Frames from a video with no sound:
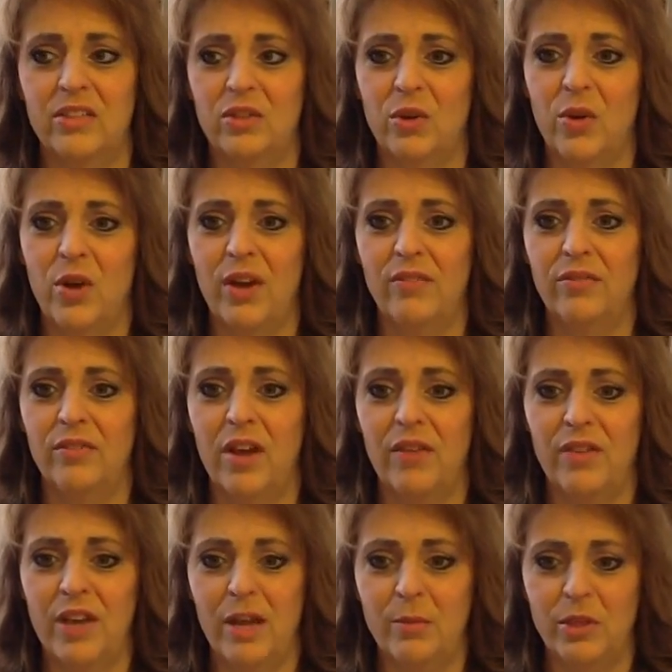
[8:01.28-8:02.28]
So
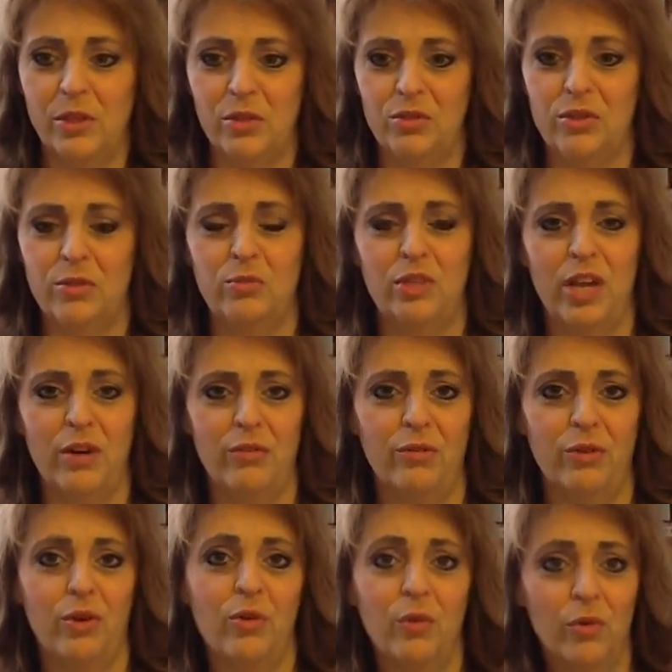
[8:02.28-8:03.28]
I've had my YouTube channel
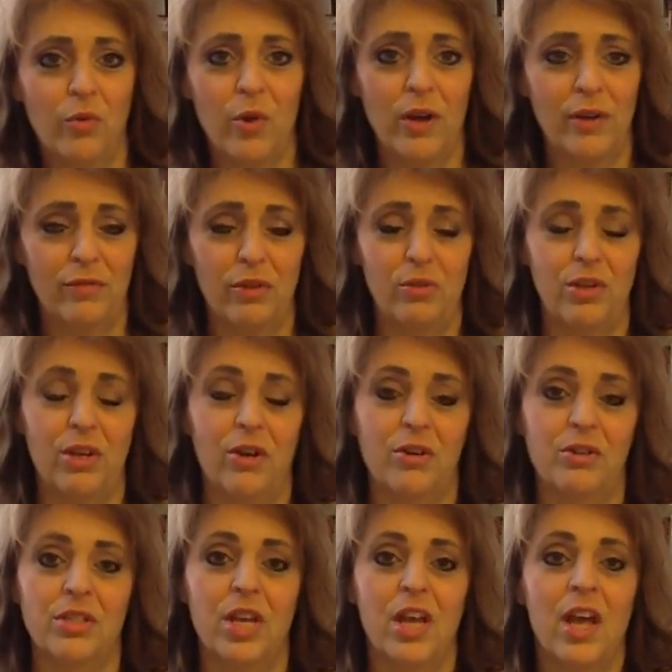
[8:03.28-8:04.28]
for quite a few
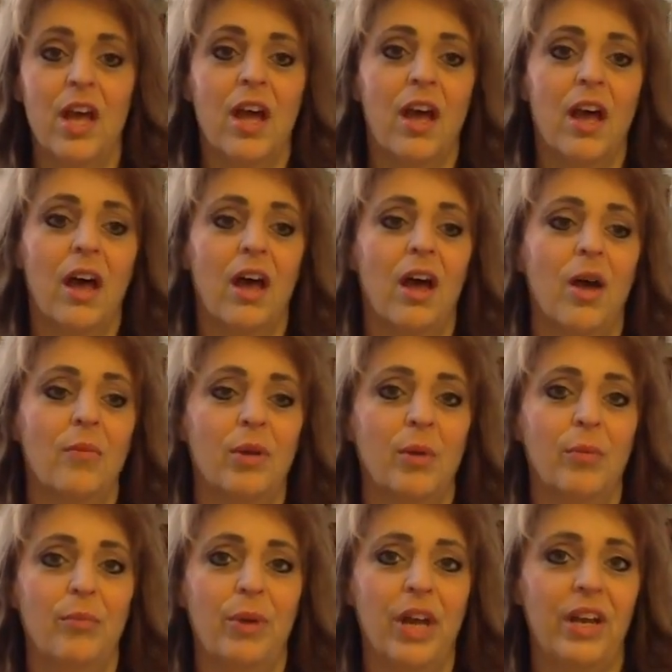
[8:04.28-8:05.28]
years,
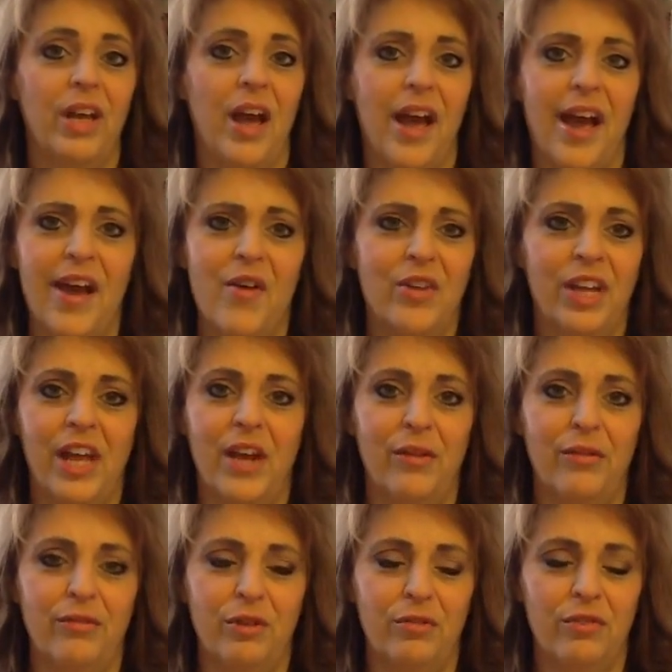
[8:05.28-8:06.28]
but I only had
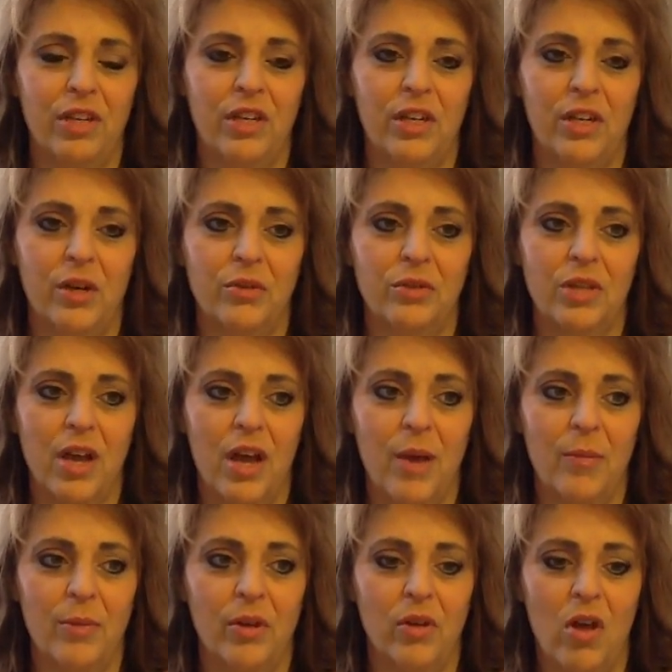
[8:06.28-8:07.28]
a few videos
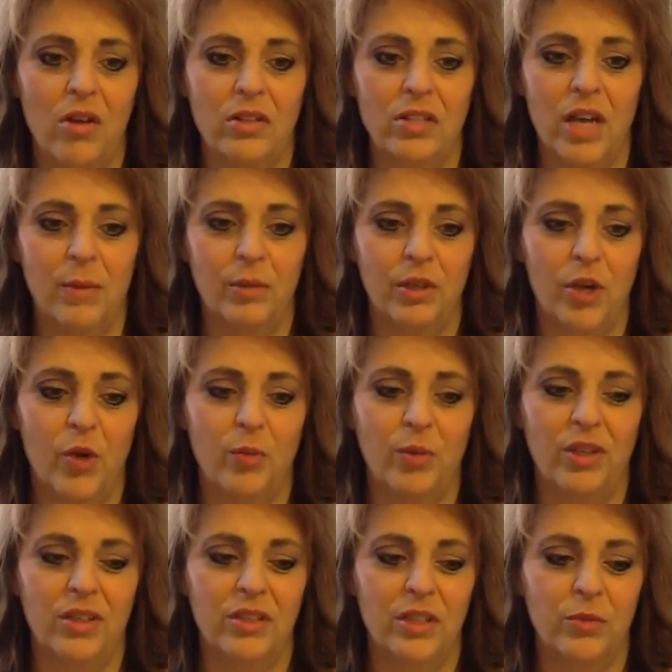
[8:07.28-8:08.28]
up a long time ago,
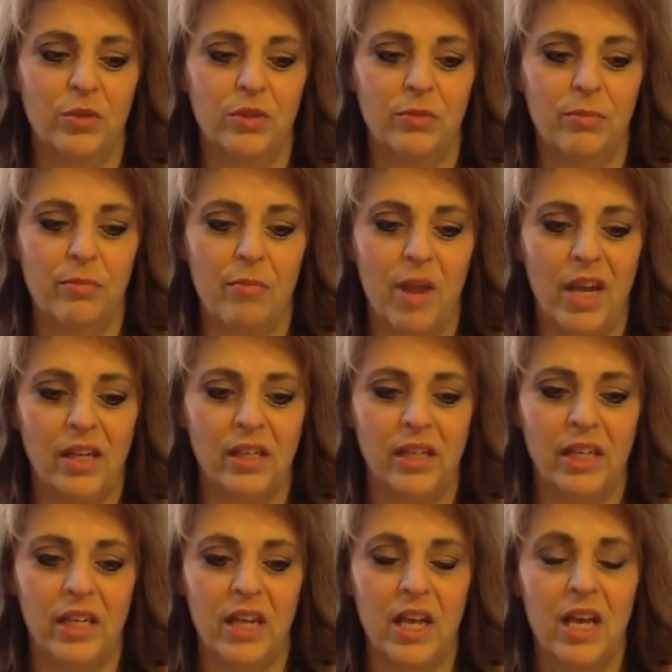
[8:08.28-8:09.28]
because it was
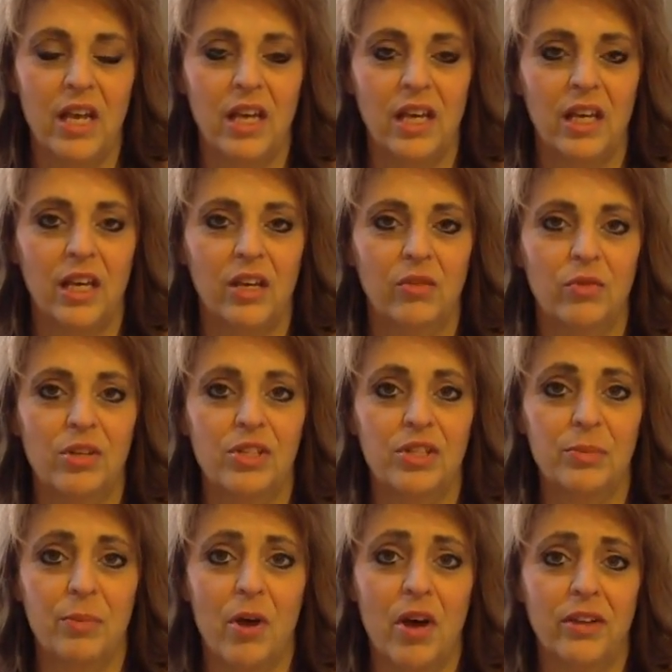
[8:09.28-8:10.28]
mainly in
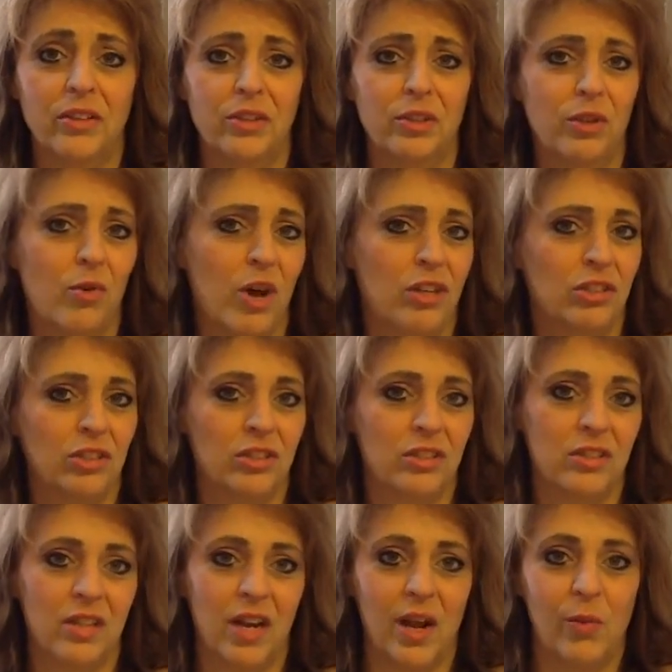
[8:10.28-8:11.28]
response to
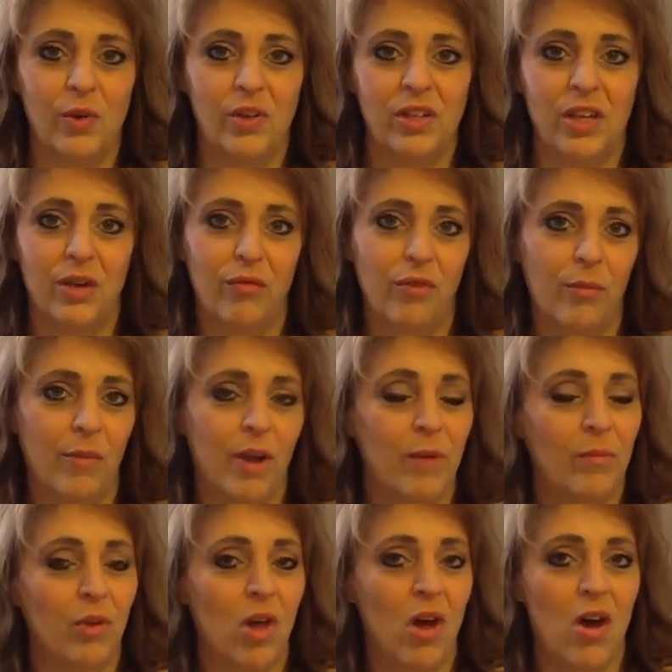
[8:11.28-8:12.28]
questions that I would get from my
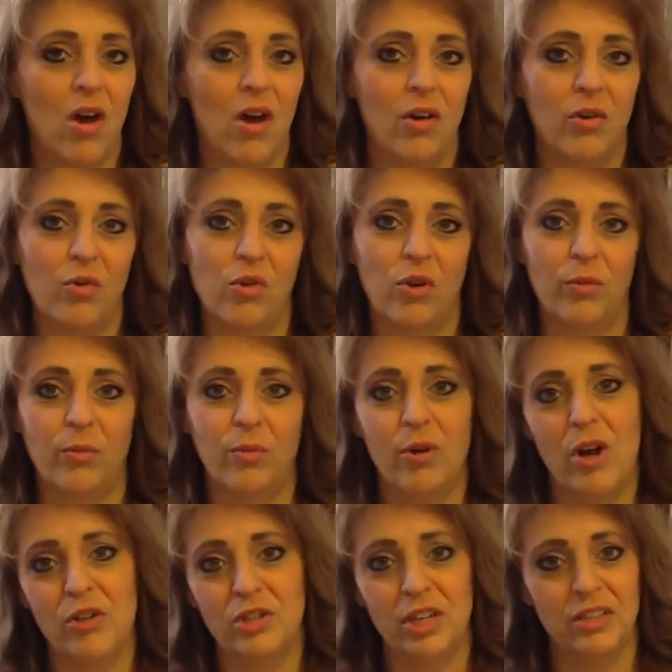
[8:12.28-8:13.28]
blog, or
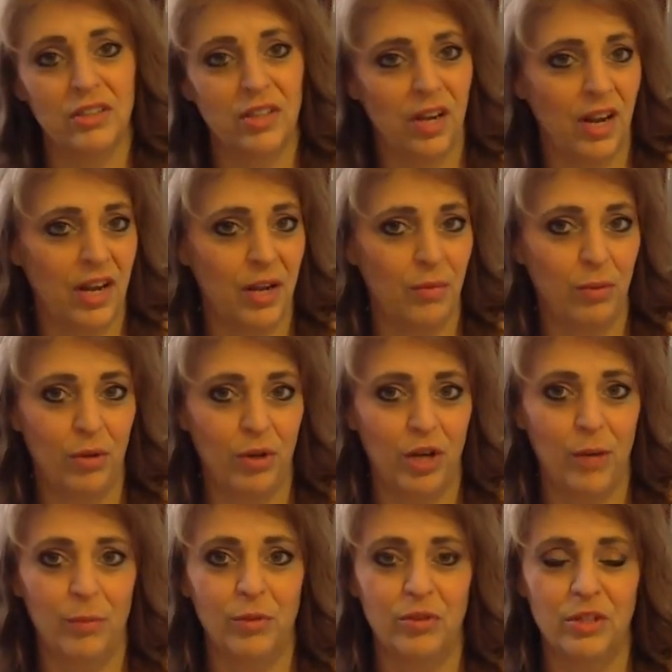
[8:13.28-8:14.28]
projects that I had put
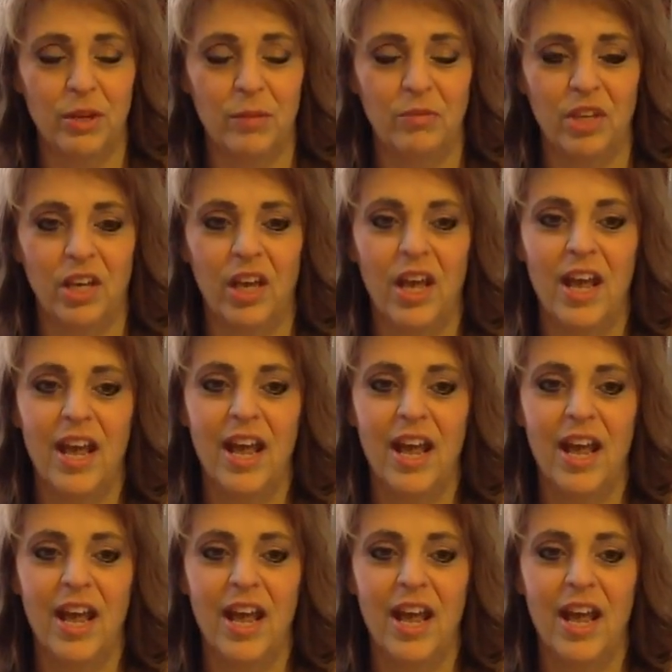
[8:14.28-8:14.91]
up or something.